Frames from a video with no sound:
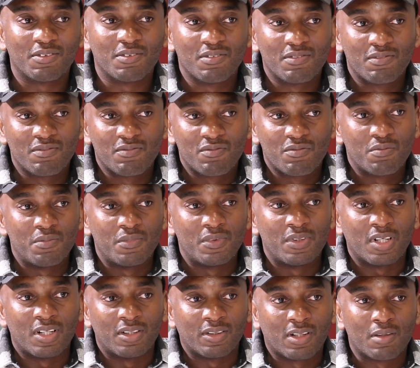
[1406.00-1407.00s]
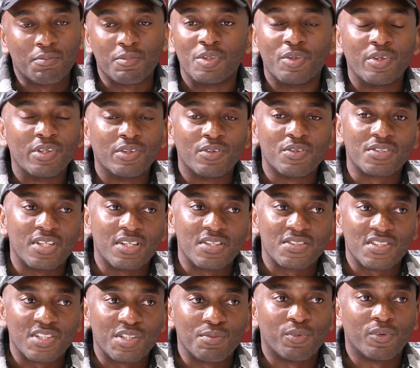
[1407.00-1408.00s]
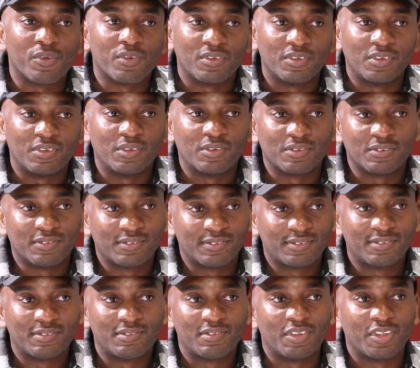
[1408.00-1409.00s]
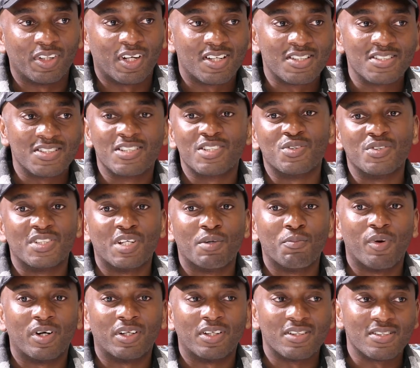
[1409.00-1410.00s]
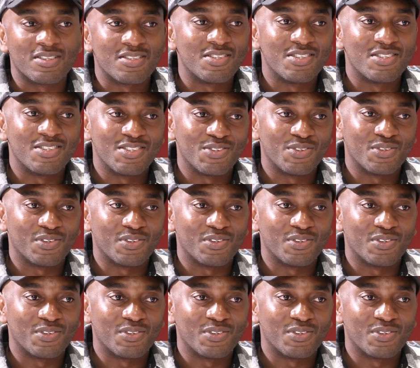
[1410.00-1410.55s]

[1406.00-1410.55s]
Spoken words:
Yeah, you can't be doing those things anymore. Your answer to someone else. So,